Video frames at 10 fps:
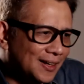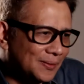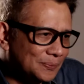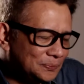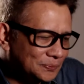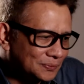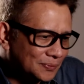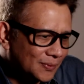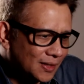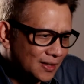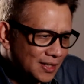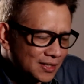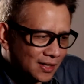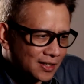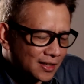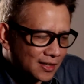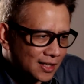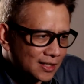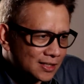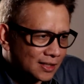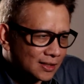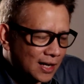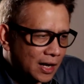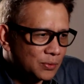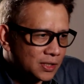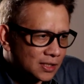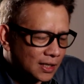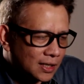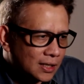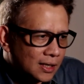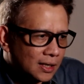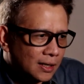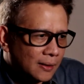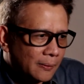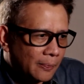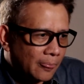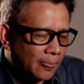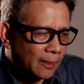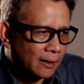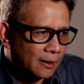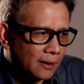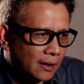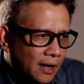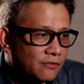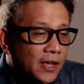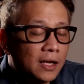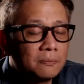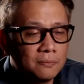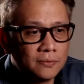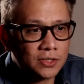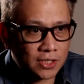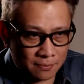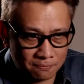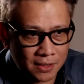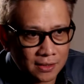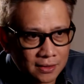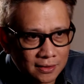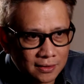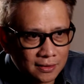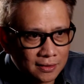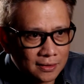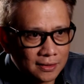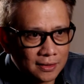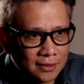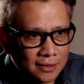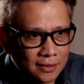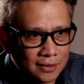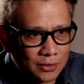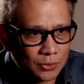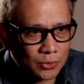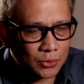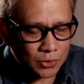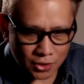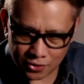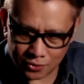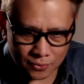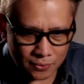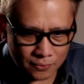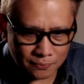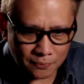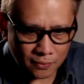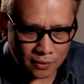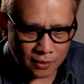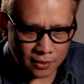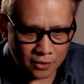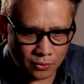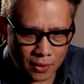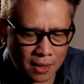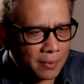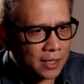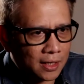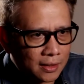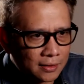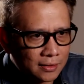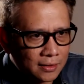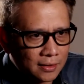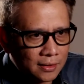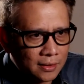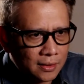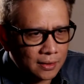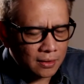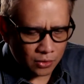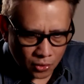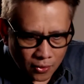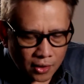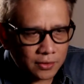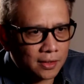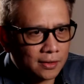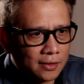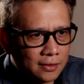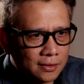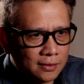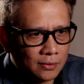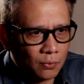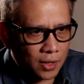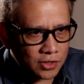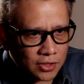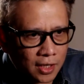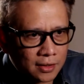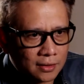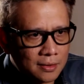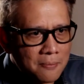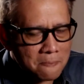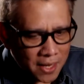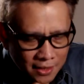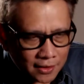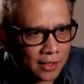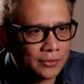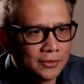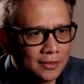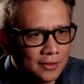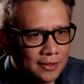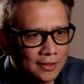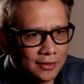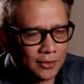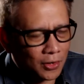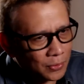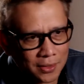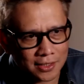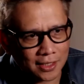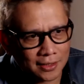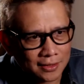um, these are the things that I would say have helped shape me. Mm. Just to you know, wag ka mahiya. Mm-hmm. Go out there. One shot, make it count. Mm-hmm. Always. Yan.